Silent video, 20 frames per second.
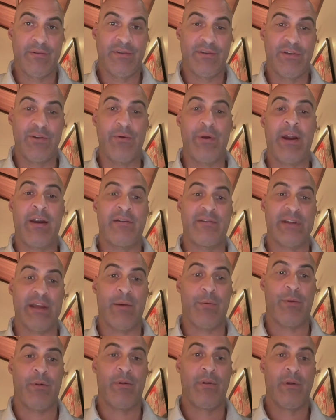to
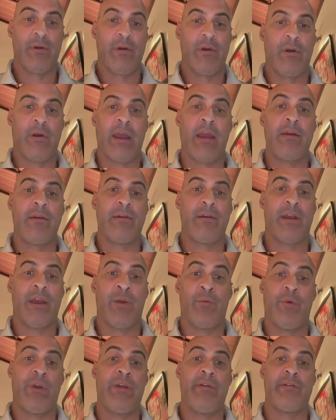Airtable, okay,
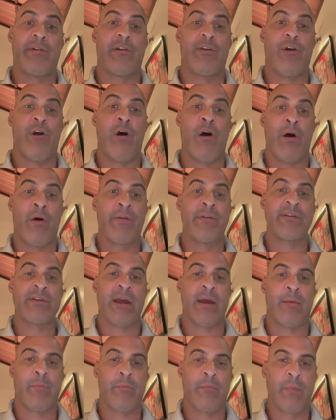and we use it all the
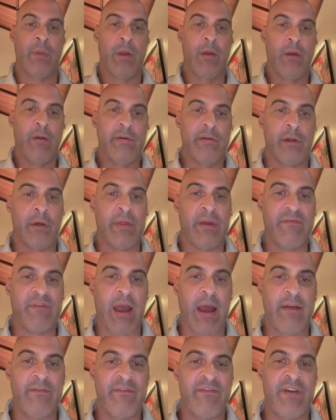time. So they've
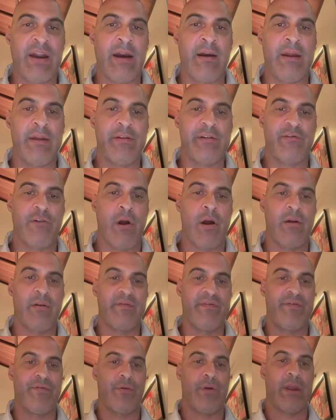got very strong
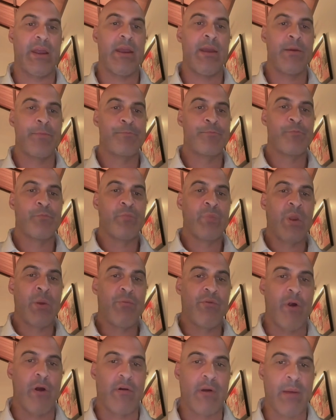free
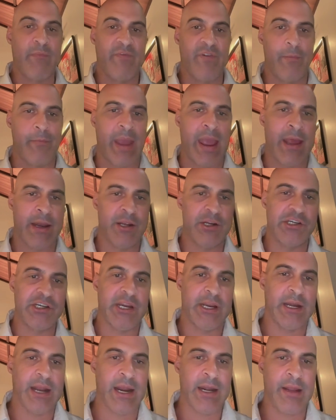program for
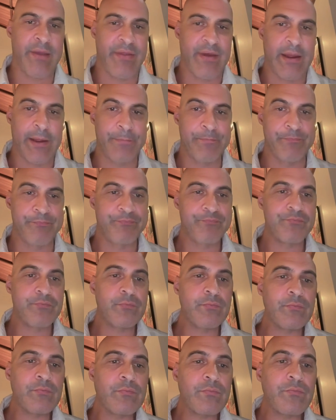managing anything.
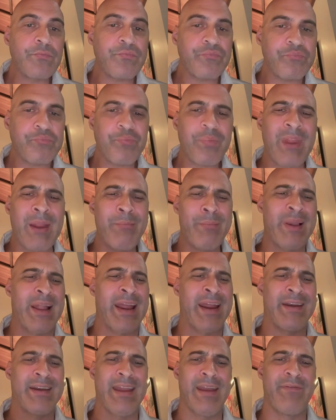
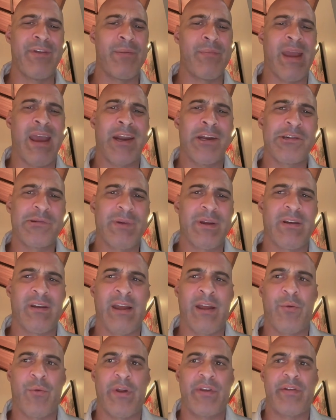Plan giving management,
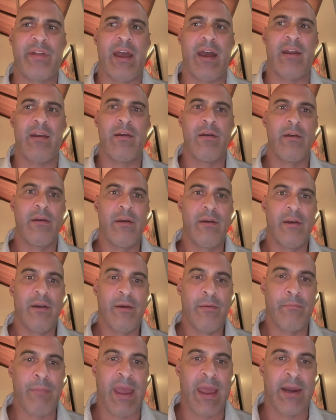like what's that?
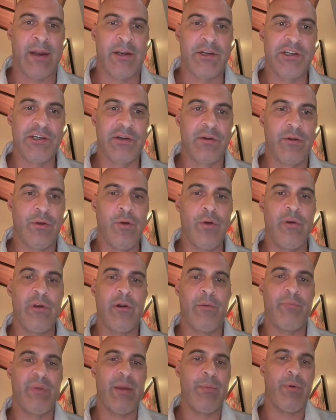Manage who
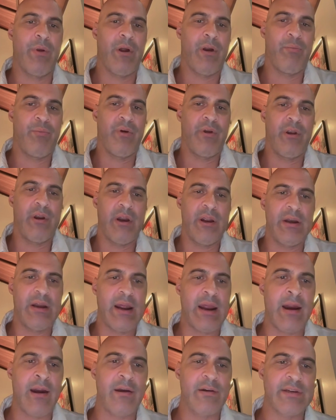your people are, put it into
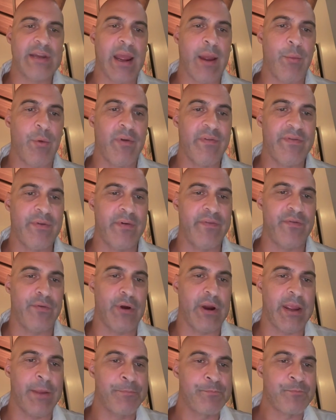Airtable for
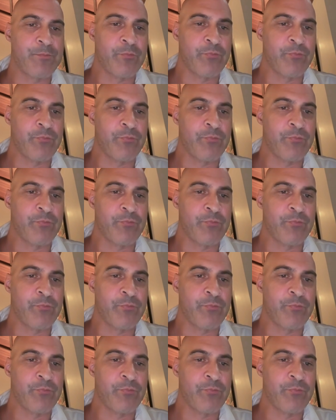free.